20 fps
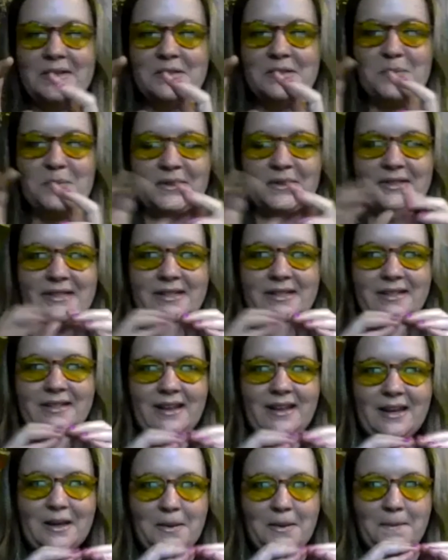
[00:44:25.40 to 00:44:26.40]
person
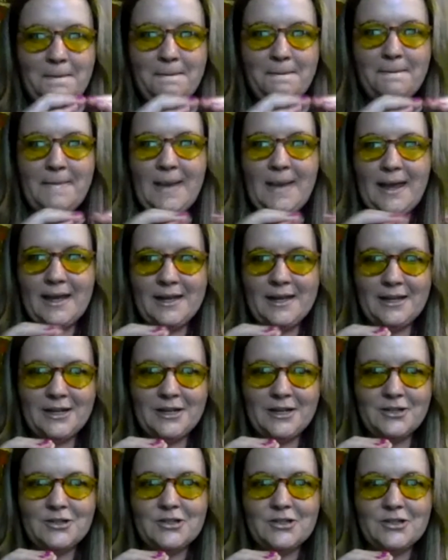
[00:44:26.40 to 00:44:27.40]
like
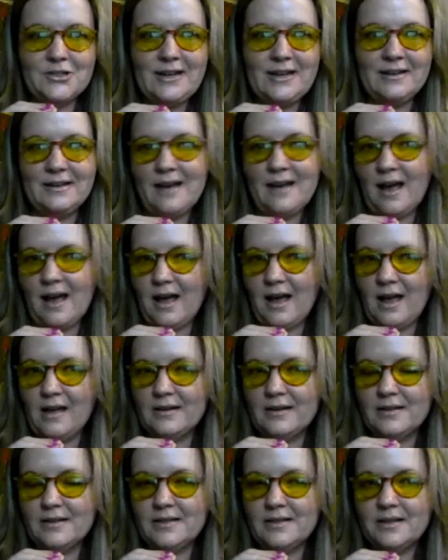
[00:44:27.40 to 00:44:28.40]
managed and not
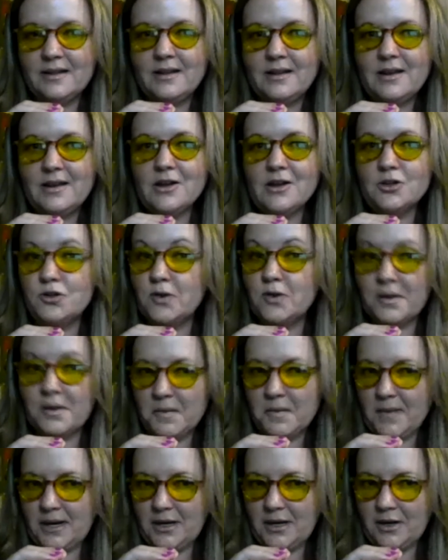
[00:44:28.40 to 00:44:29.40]
a
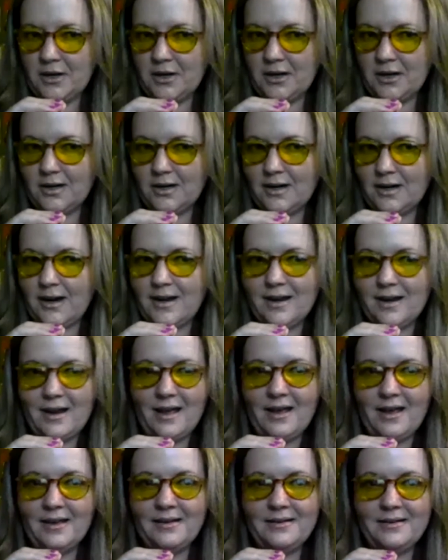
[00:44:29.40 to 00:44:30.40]
troublemaker and
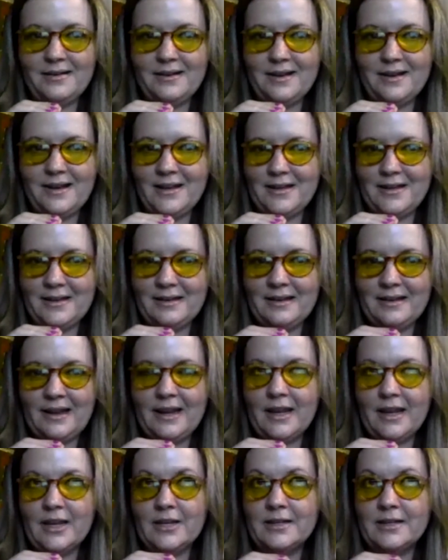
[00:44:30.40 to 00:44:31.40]
not in
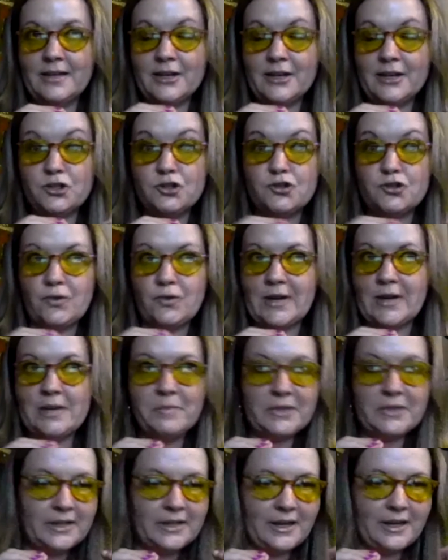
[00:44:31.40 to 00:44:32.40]
like extreme
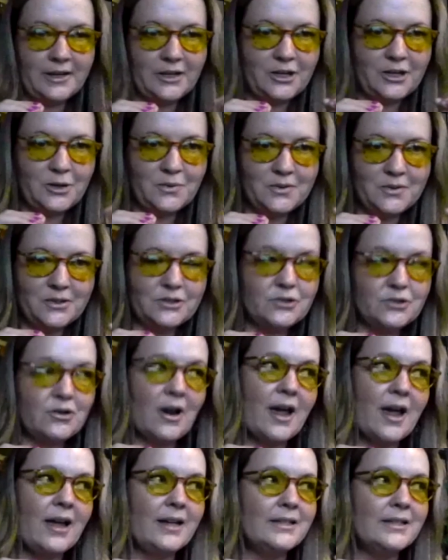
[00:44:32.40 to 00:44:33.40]
acute
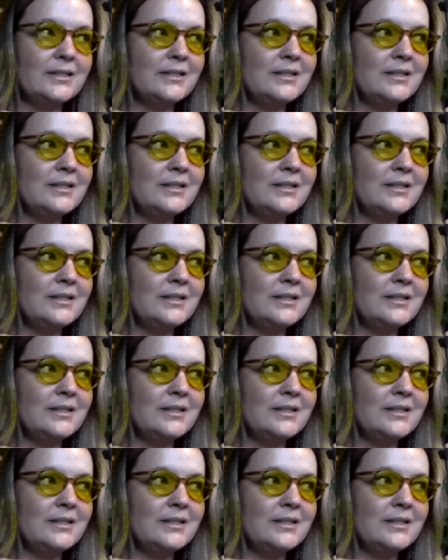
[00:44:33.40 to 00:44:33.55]
distress.